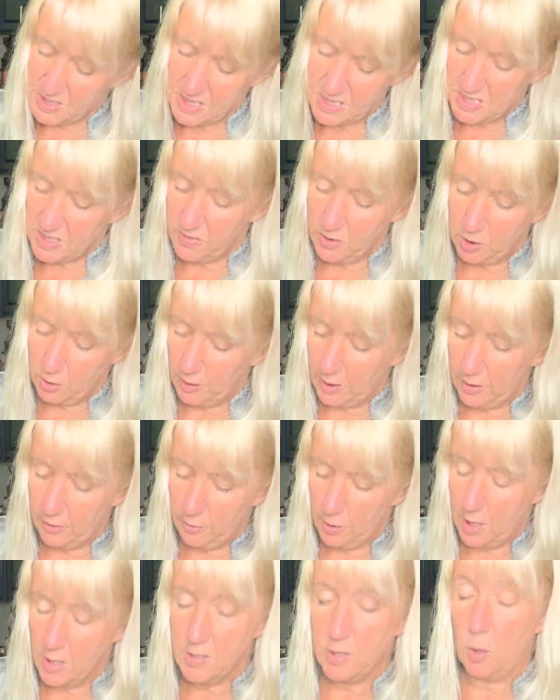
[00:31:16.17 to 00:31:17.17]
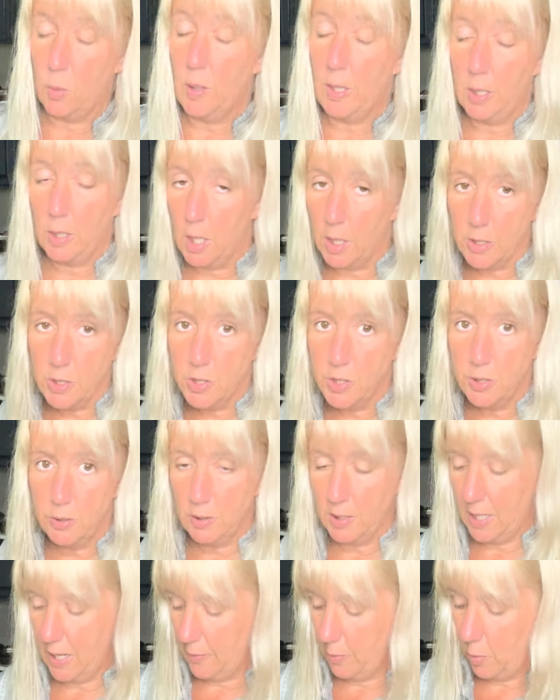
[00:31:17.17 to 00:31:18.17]
is even great as a quick lunch. You can
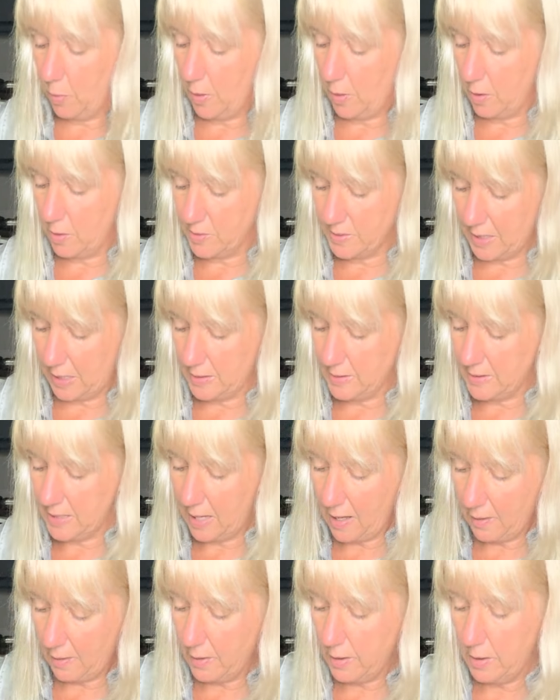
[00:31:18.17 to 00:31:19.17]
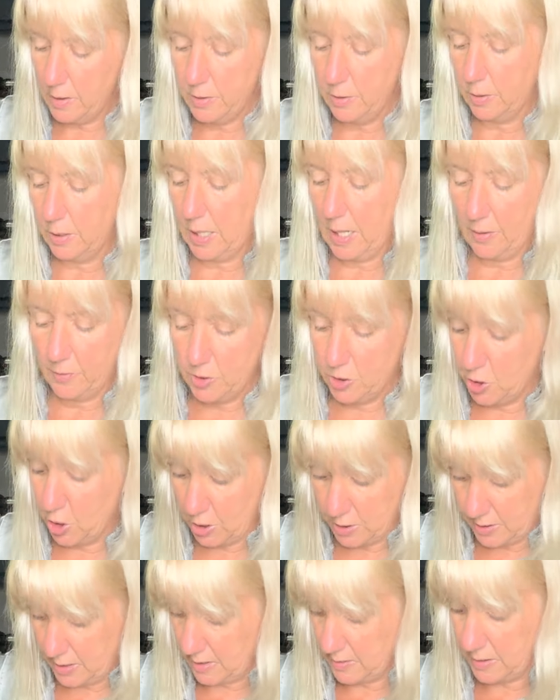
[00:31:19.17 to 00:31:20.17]
have it with a little side salad. You can have it
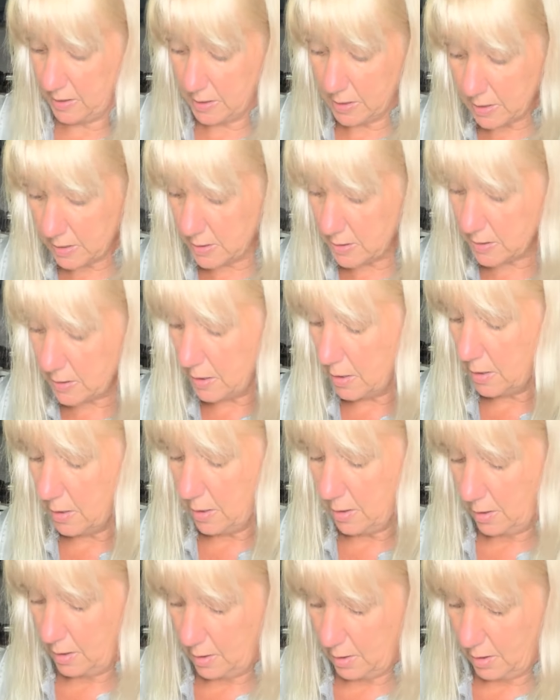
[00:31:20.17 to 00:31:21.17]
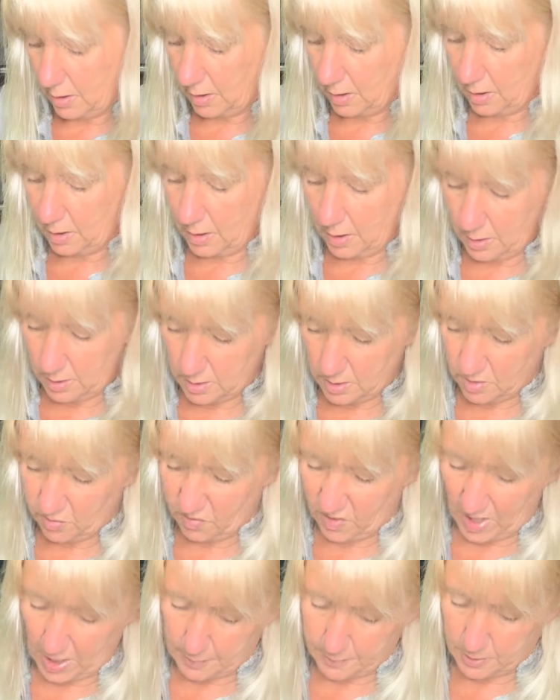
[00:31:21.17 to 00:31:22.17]
just as it is. It is
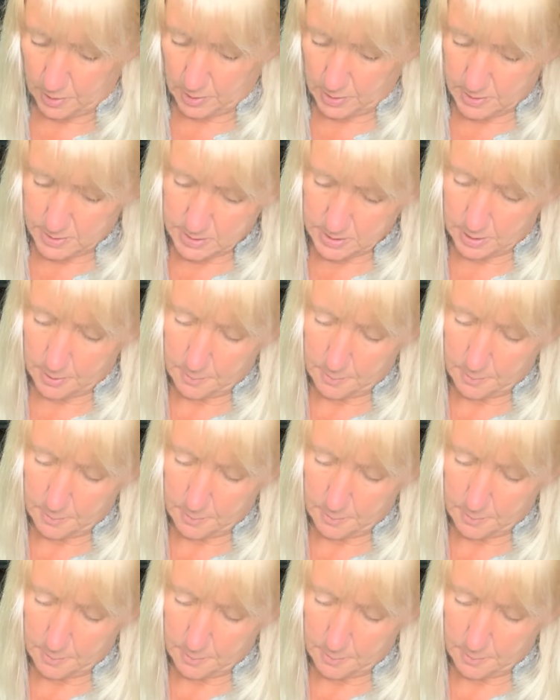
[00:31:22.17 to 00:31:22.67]
fabulous.